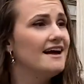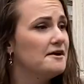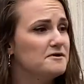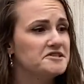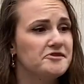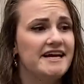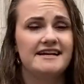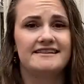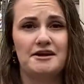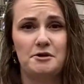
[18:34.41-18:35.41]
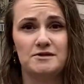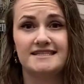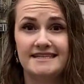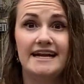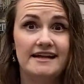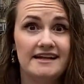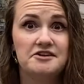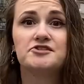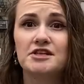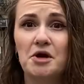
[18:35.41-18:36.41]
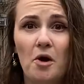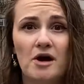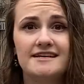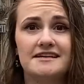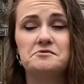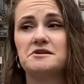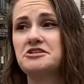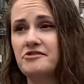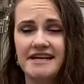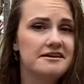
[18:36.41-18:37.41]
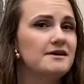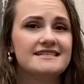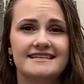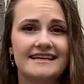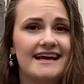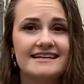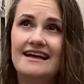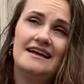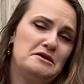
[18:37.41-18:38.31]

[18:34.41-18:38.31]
It was raining, then it was sunny and actually hot, then it was raining once again.